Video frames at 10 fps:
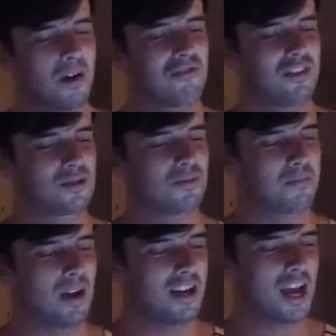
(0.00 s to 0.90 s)
muffins with
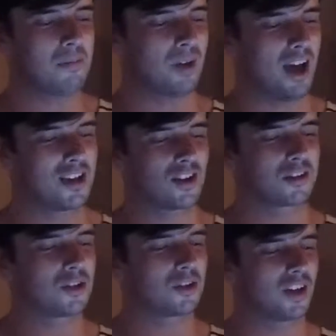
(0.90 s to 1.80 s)
my neighbour as
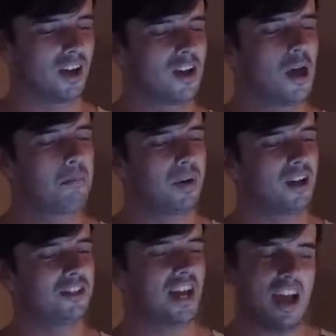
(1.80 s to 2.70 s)
our cooker
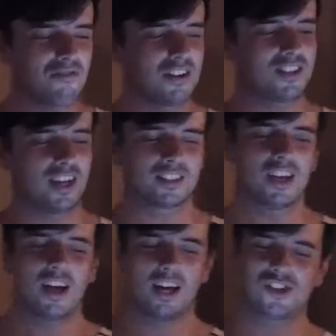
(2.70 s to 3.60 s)
burned everything
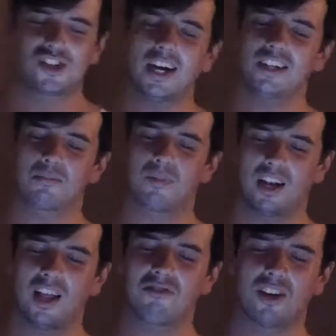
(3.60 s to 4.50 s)
and shaded my
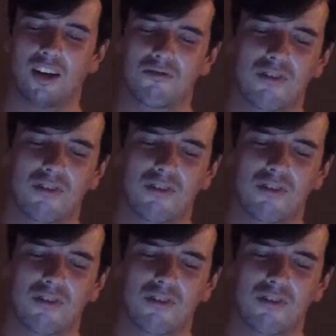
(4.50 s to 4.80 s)
lover a